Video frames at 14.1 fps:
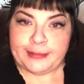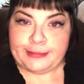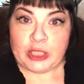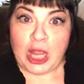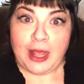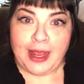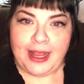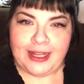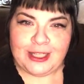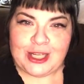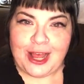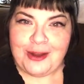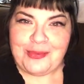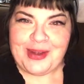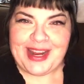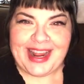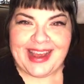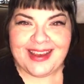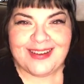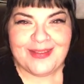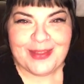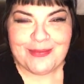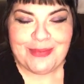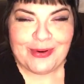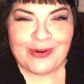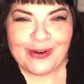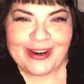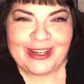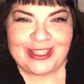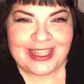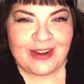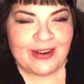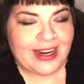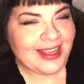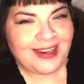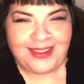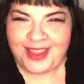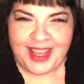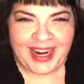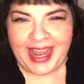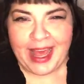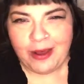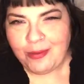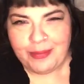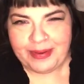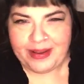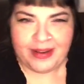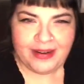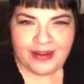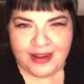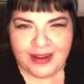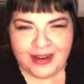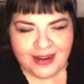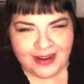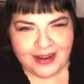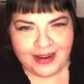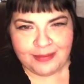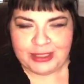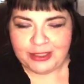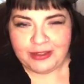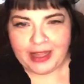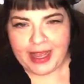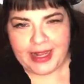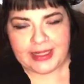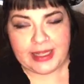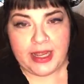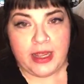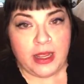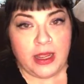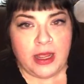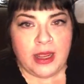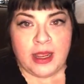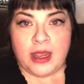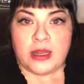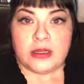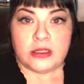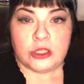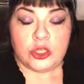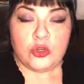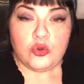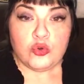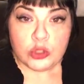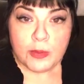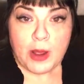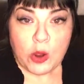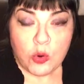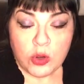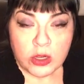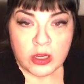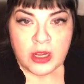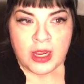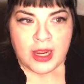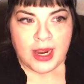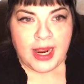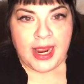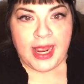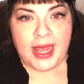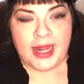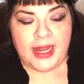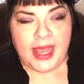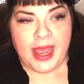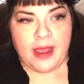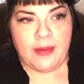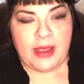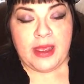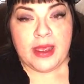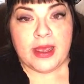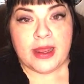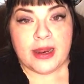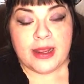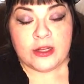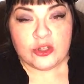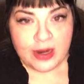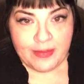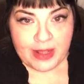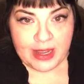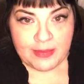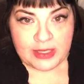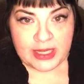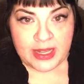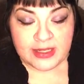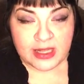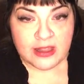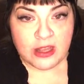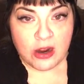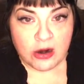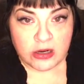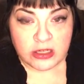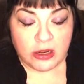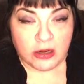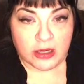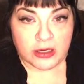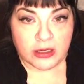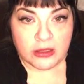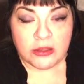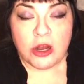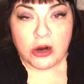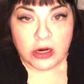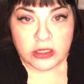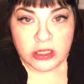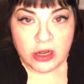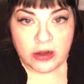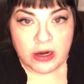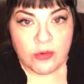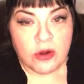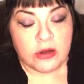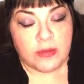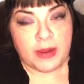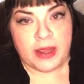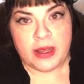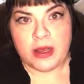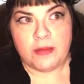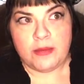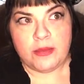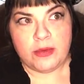John went out on the porch. I would edit that out, but I'm too lazy to smoke. And came in extremely upset and said, the car's gone. The car's gone. He woke me up.